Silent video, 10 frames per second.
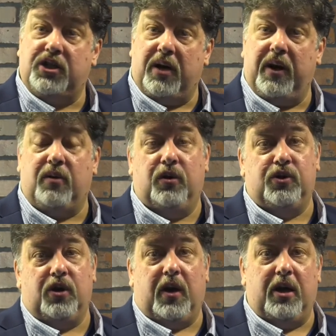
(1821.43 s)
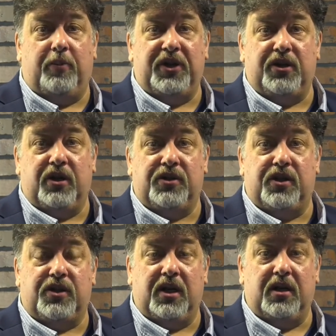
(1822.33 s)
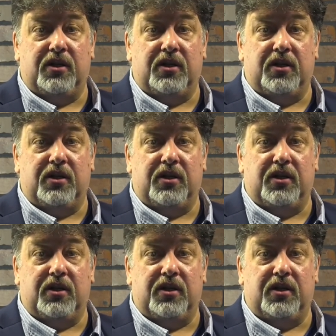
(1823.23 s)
Jerry Caruso, I hope he turns this in,